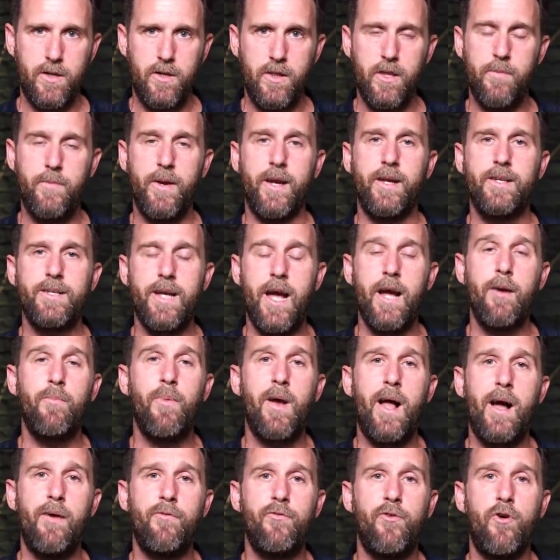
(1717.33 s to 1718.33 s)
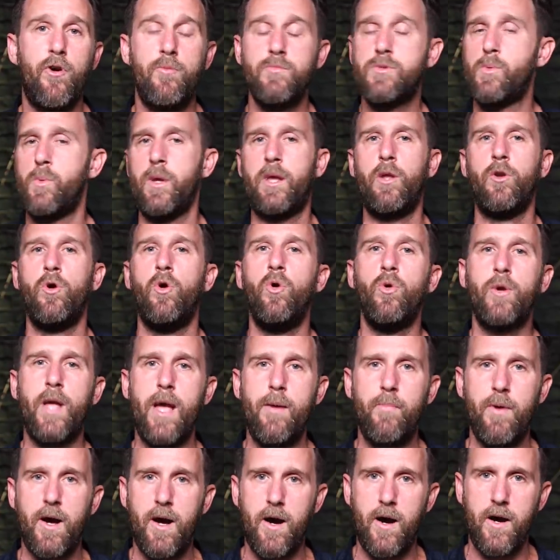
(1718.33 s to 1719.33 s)
the big tech platforms, and we can all
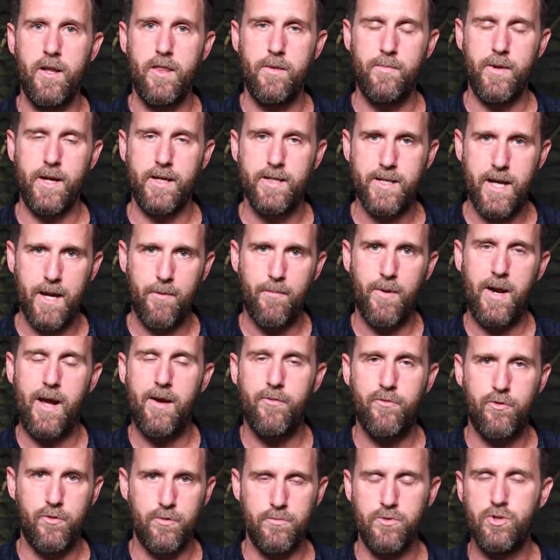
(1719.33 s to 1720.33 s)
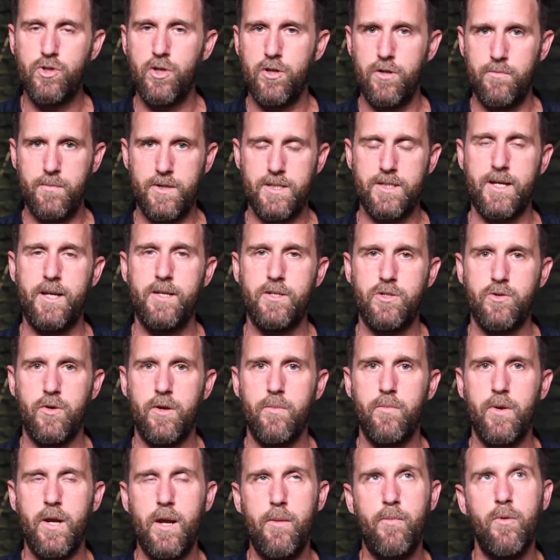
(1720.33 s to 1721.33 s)
get behind the big tech platforms shouldn't be
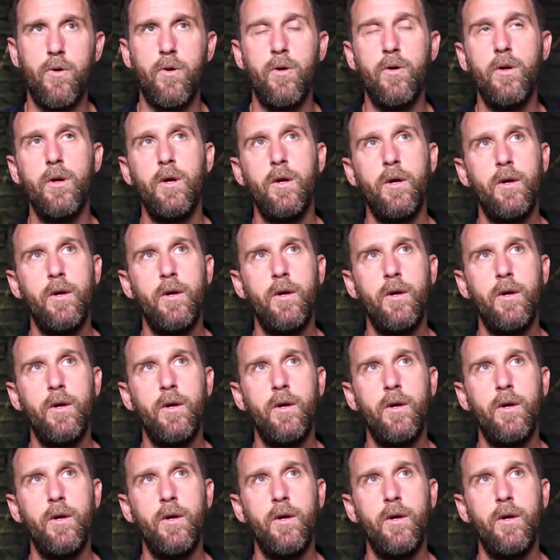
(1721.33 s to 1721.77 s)
censoring people.